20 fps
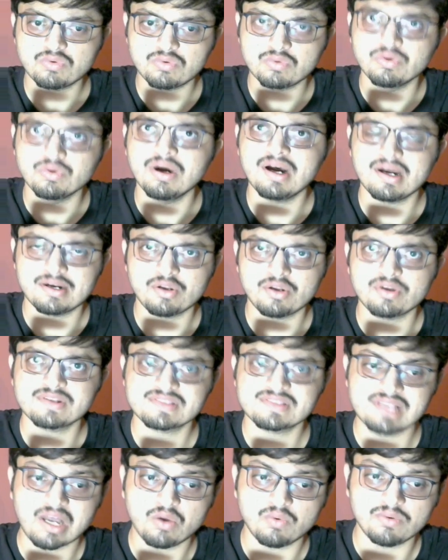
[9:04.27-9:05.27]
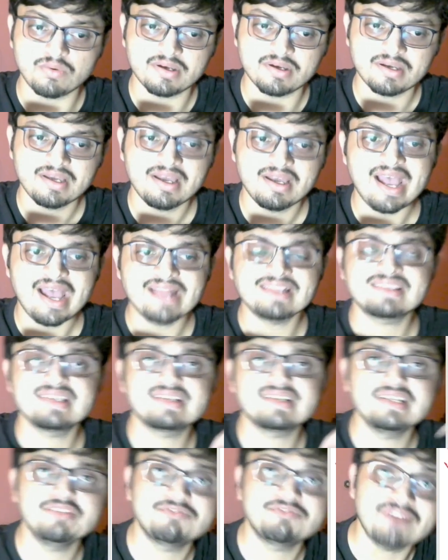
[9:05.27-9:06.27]
word or sound, and
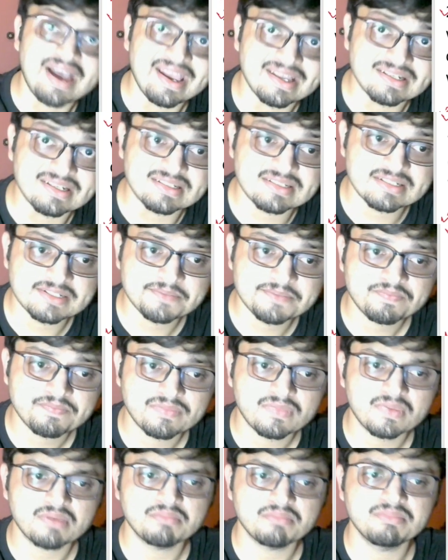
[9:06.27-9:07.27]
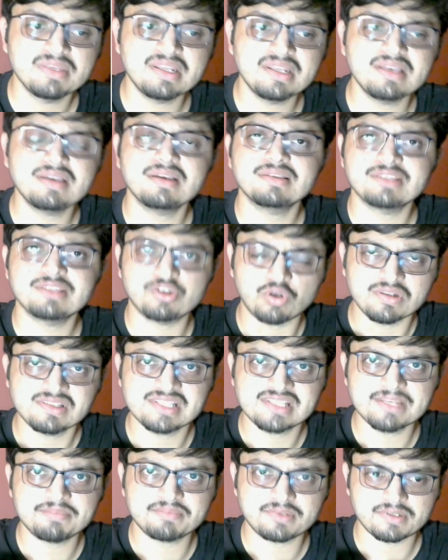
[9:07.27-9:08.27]
signified, meaning the
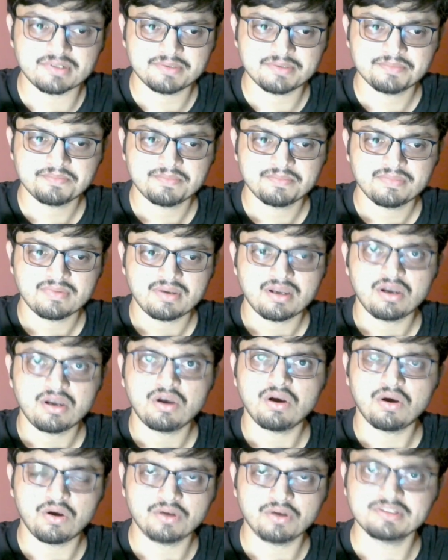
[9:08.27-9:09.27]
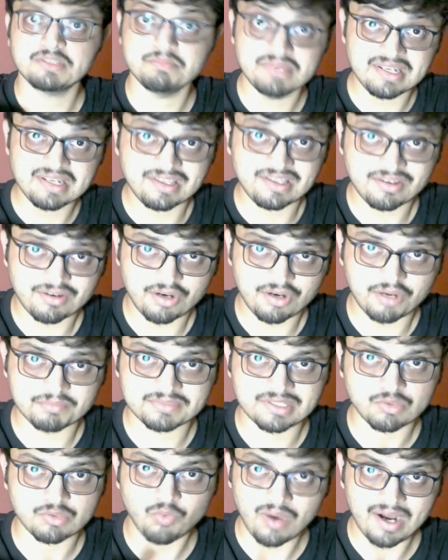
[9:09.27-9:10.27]
concept or the meaning of
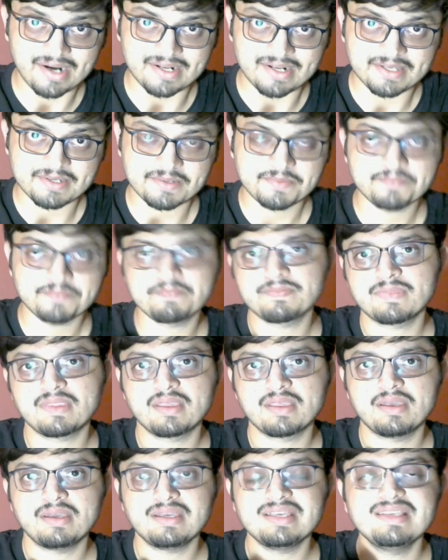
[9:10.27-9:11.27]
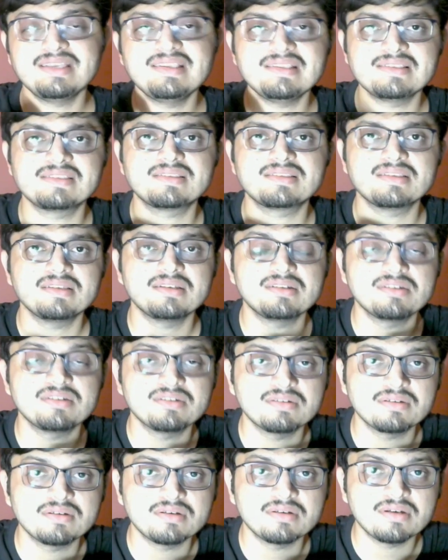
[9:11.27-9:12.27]
the word, is
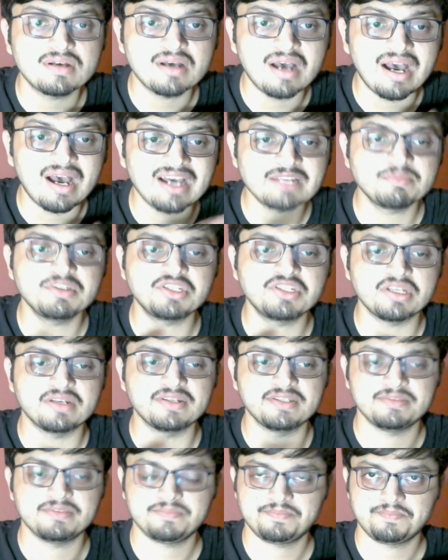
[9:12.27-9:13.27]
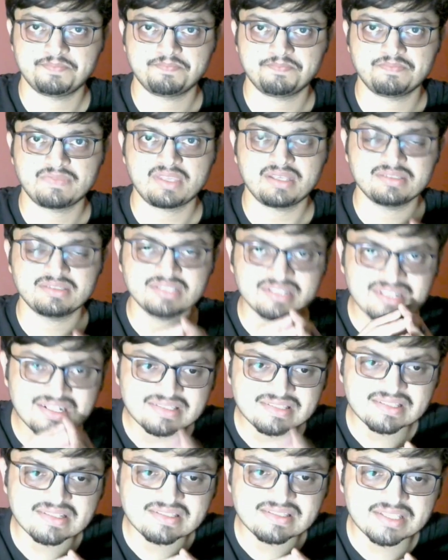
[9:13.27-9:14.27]
arbitrary. The
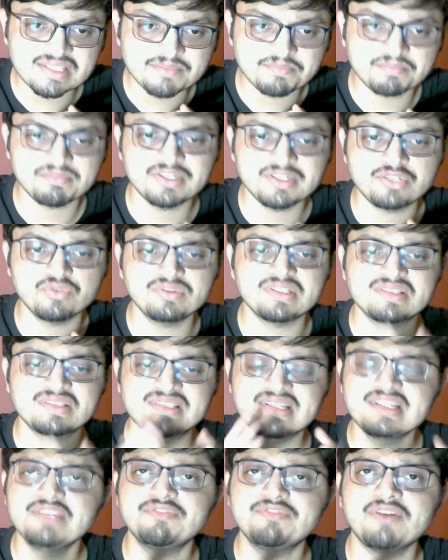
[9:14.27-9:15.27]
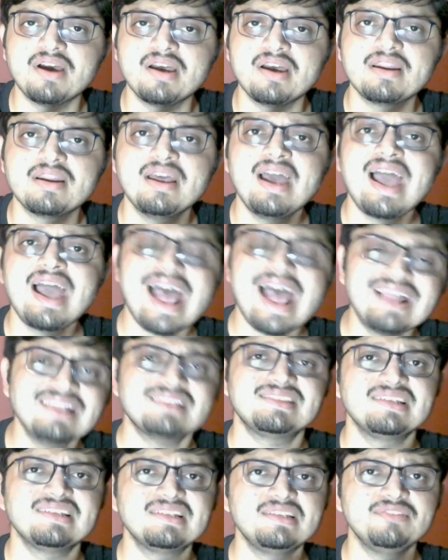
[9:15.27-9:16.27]
relationship between the signifier and the
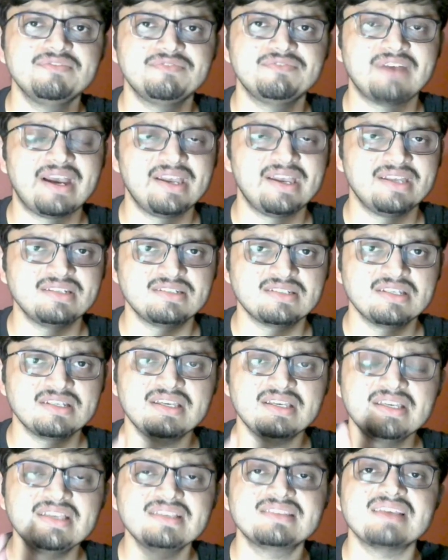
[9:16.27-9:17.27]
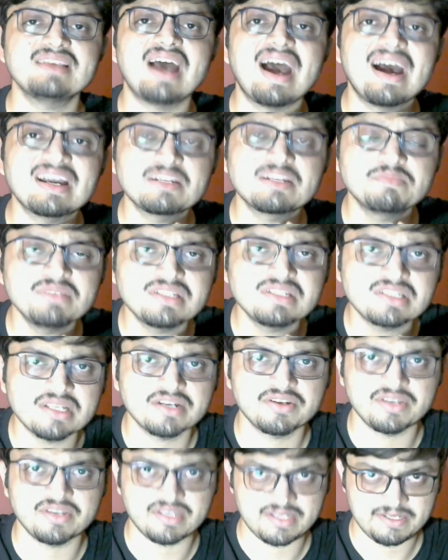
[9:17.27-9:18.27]
signifier is
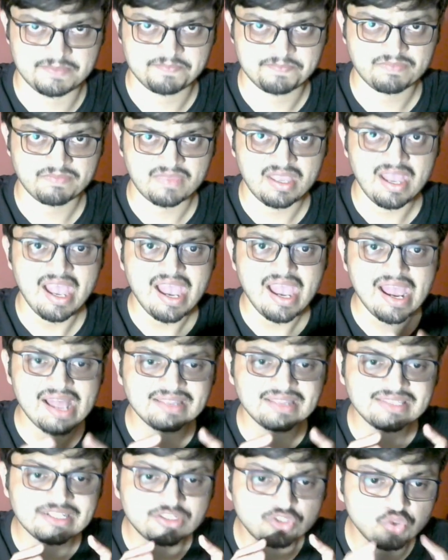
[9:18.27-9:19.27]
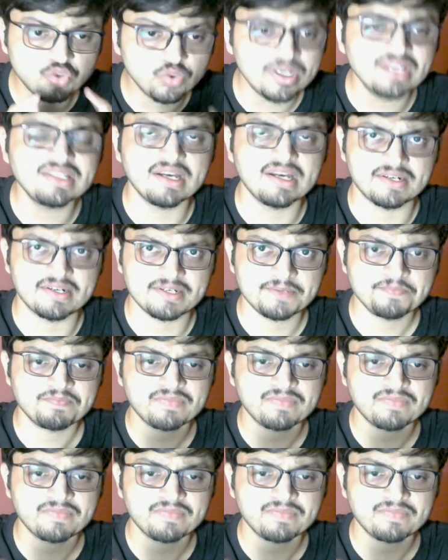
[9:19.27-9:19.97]
arbitrary, and they together,